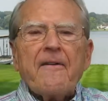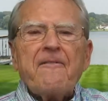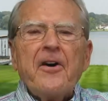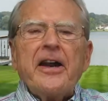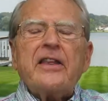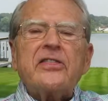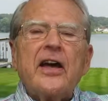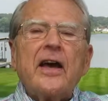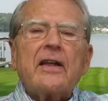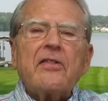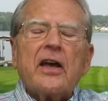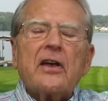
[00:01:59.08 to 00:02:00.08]
Funny
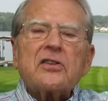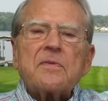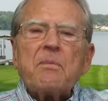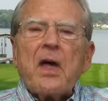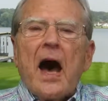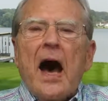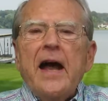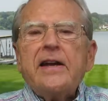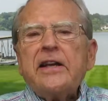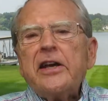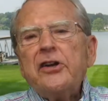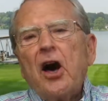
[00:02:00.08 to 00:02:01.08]
thing, this, I
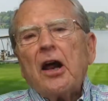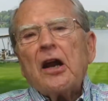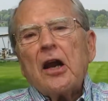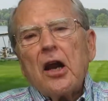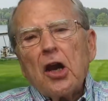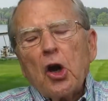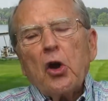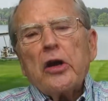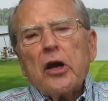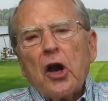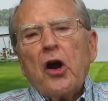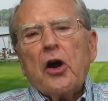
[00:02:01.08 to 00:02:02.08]
did not
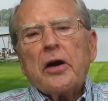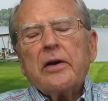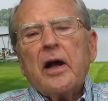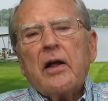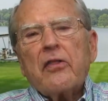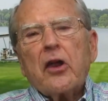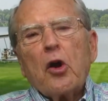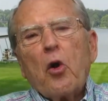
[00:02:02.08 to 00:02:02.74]
learn the